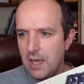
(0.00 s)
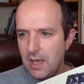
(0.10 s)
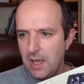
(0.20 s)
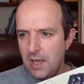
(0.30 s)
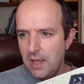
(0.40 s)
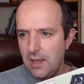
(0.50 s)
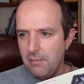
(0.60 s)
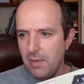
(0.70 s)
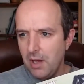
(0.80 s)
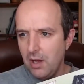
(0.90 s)

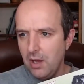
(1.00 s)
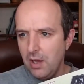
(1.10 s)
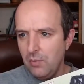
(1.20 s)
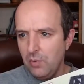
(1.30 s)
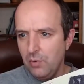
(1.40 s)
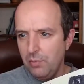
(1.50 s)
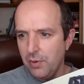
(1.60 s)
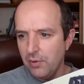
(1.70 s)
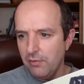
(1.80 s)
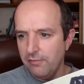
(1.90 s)
I will put
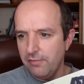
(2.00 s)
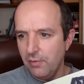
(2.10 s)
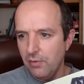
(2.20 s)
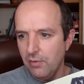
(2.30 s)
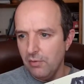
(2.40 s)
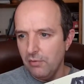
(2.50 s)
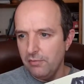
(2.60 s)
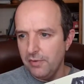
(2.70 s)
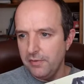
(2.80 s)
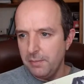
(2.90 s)
it on for
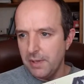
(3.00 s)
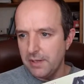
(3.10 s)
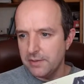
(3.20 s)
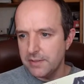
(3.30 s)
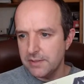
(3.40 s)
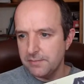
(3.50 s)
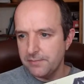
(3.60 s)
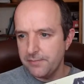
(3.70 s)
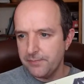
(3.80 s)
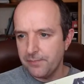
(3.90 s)
£50
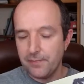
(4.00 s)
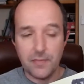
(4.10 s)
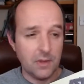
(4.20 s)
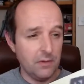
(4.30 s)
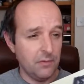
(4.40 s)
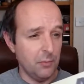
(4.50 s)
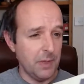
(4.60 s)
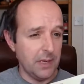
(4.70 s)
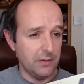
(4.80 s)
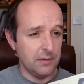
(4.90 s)
for
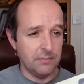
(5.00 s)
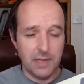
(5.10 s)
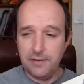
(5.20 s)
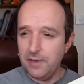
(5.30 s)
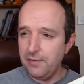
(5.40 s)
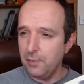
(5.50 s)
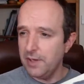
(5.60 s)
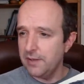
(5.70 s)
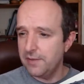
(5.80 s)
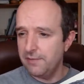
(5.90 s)
£1, even if it went
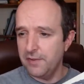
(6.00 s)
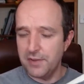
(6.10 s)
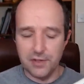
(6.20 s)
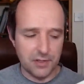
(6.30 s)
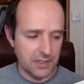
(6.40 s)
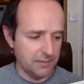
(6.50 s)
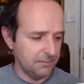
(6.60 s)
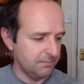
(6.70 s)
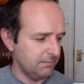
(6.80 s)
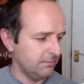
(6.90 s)
for 30.
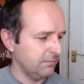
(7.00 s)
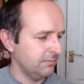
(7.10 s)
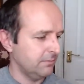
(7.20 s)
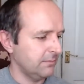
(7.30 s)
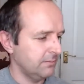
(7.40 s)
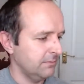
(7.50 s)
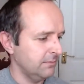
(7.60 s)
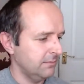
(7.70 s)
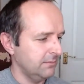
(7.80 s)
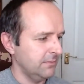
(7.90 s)

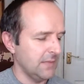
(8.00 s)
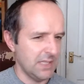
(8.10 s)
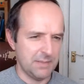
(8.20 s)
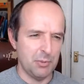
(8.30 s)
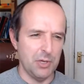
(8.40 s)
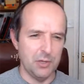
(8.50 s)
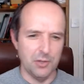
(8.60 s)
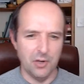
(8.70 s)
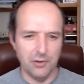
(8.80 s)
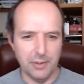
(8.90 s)
That's pretty good
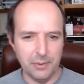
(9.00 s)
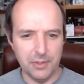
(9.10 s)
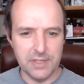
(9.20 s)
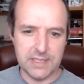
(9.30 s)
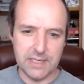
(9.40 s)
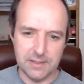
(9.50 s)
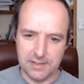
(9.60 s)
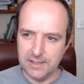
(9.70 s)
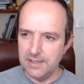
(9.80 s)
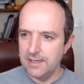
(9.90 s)
ROI, isn't it?
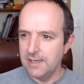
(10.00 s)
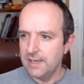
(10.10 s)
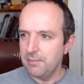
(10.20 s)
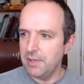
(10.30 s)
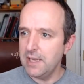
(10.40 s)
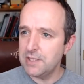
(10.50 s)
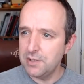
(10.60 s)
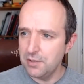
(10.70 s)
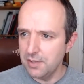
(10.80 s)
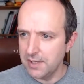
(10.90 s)
But yes, you
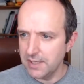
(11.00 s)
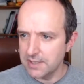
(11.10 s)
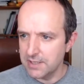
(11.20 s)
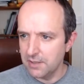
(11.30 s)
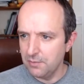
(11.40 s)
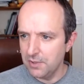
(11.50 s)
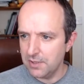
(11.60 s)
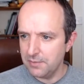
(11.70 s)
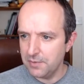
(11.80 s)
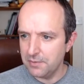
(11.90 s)
do get things that don't
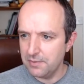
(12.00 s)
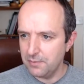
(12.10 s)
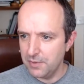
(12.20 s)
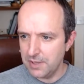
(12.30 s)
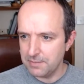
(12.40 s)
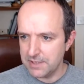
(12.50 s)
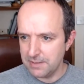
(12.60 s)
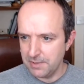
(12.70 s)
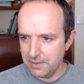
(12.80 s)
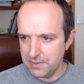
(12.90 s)
work, and we'll come to
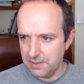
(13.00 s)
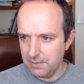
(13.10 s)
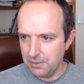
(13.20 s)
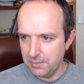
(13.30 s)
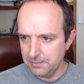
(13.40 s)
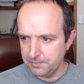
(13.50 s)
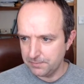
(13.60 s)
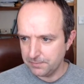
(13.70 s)
some of those in a moment.